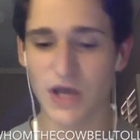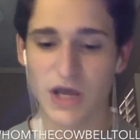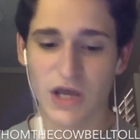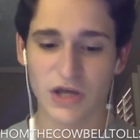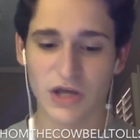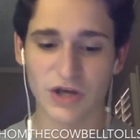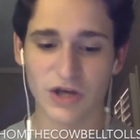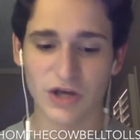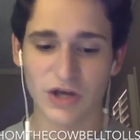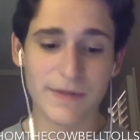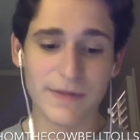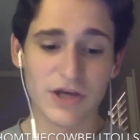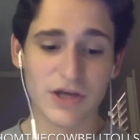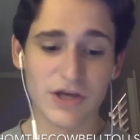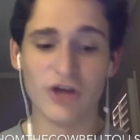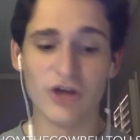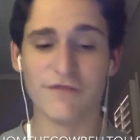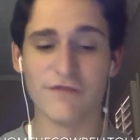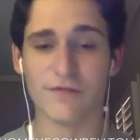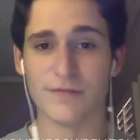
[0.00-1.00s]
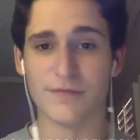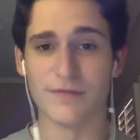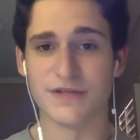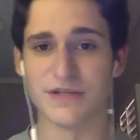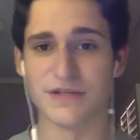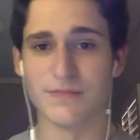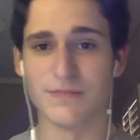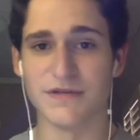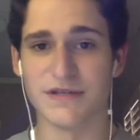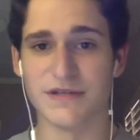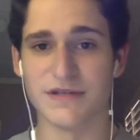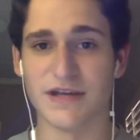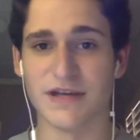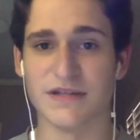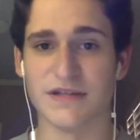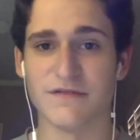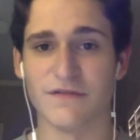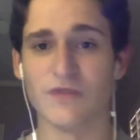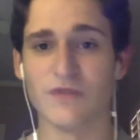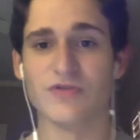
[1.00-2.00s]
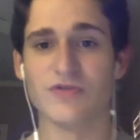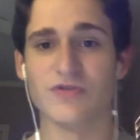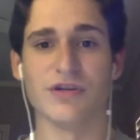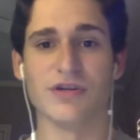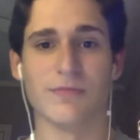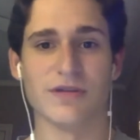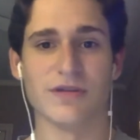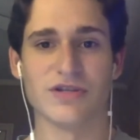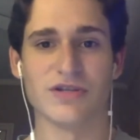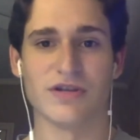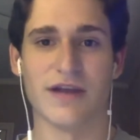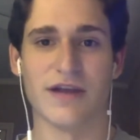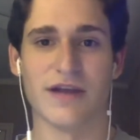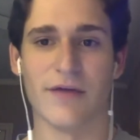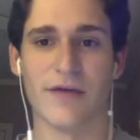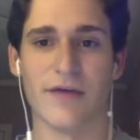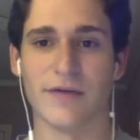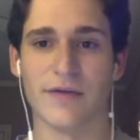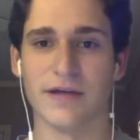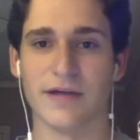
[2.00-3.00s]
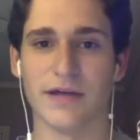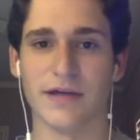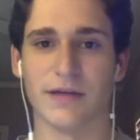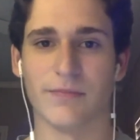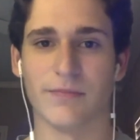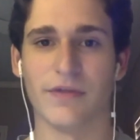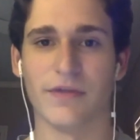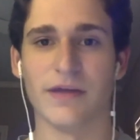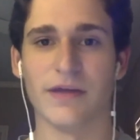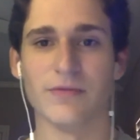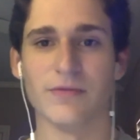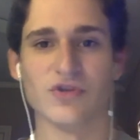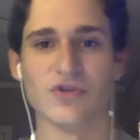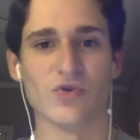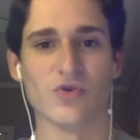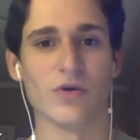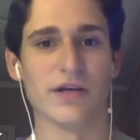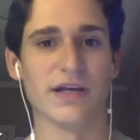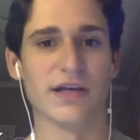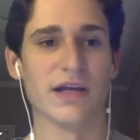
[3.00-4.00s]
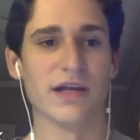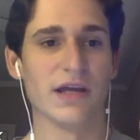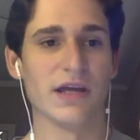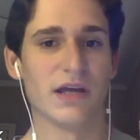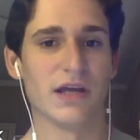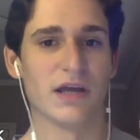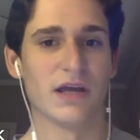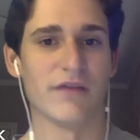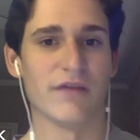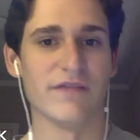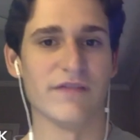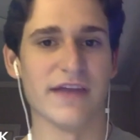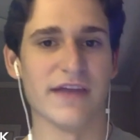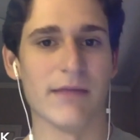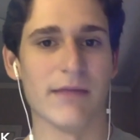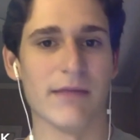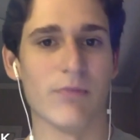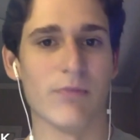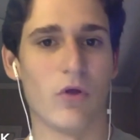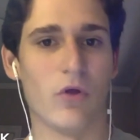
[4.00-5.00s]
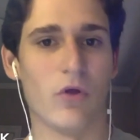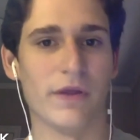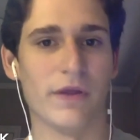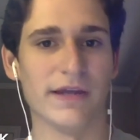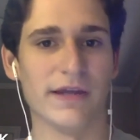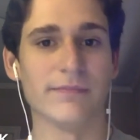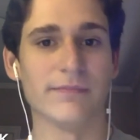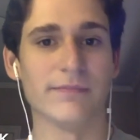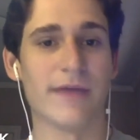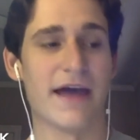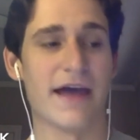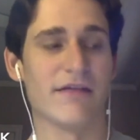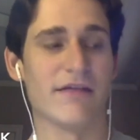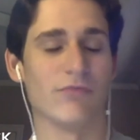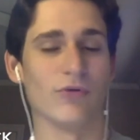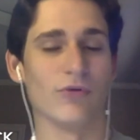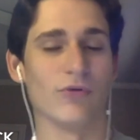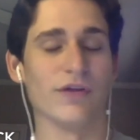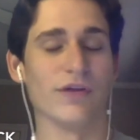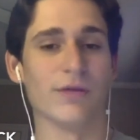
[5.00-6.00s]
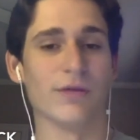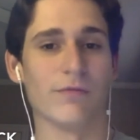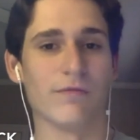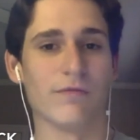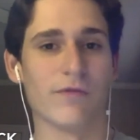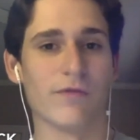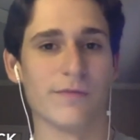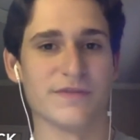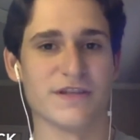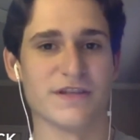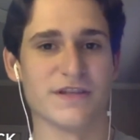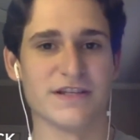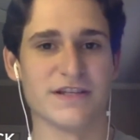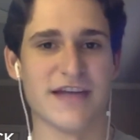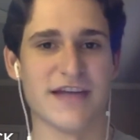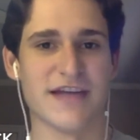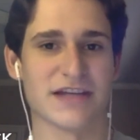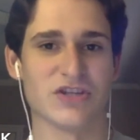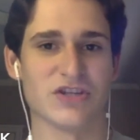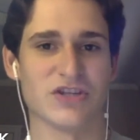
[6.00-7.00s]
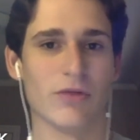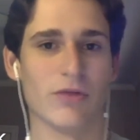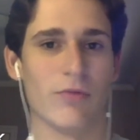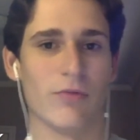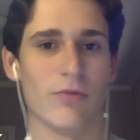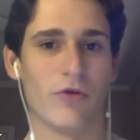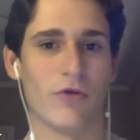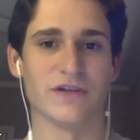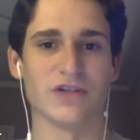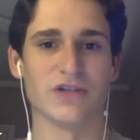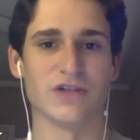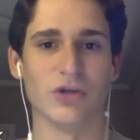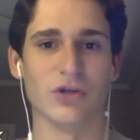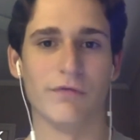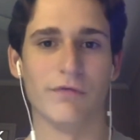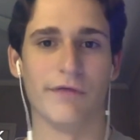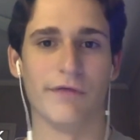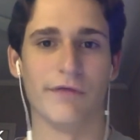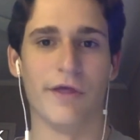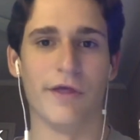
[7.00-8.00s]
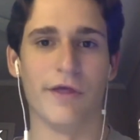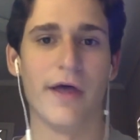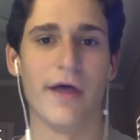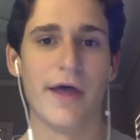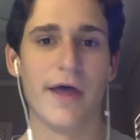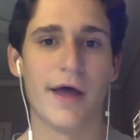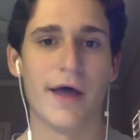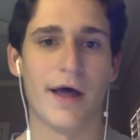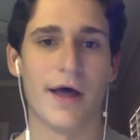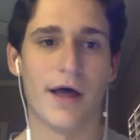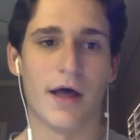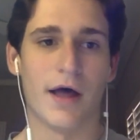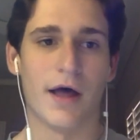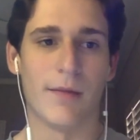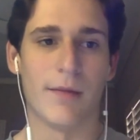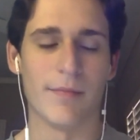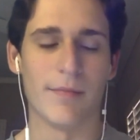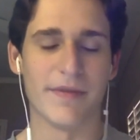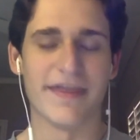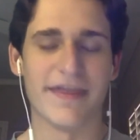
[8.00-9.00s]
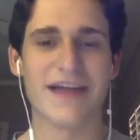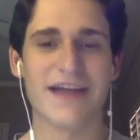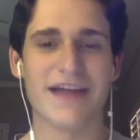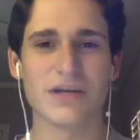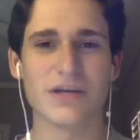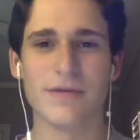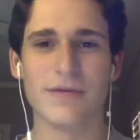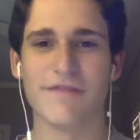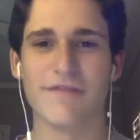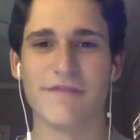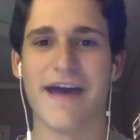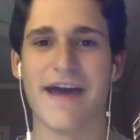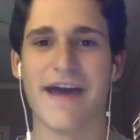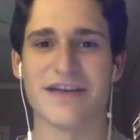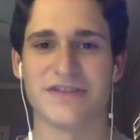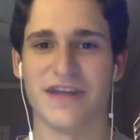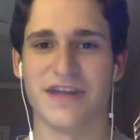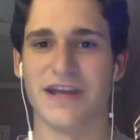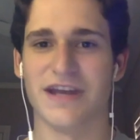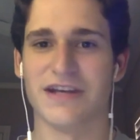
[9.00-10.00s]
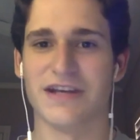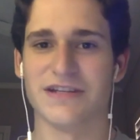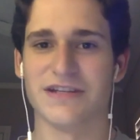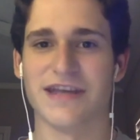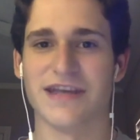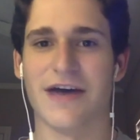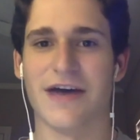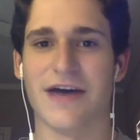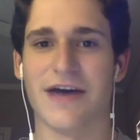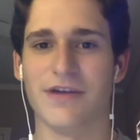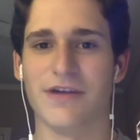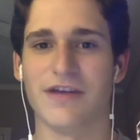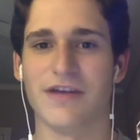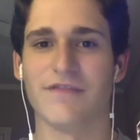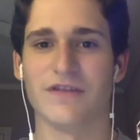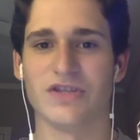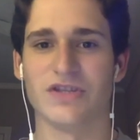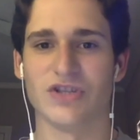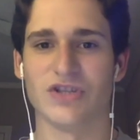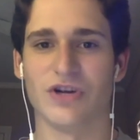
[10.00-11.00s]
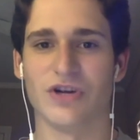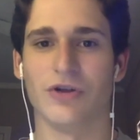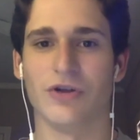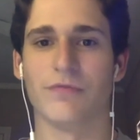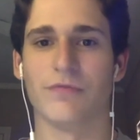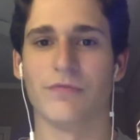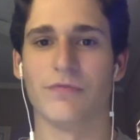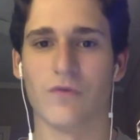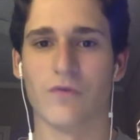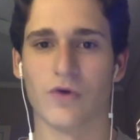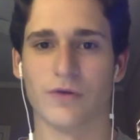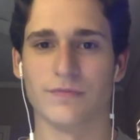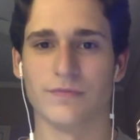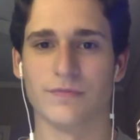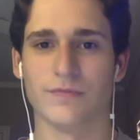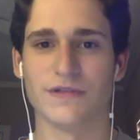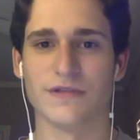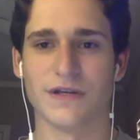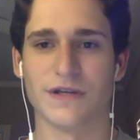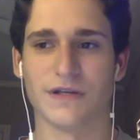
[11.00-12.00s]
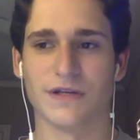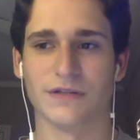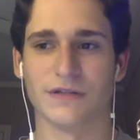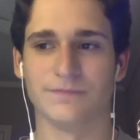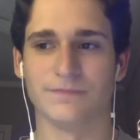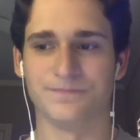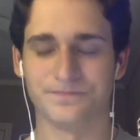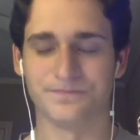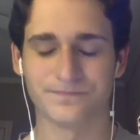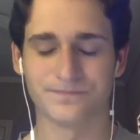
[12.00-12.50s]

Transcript: going to be good for Mississippi State's future. You mentioned how he uh, played a majority of the Egg Bowl and he had a really good performance in the TaxSlayer Bowl against Louisville. Um, but that's going to be fascinating to see how Nick Fitzgerald performs. Um,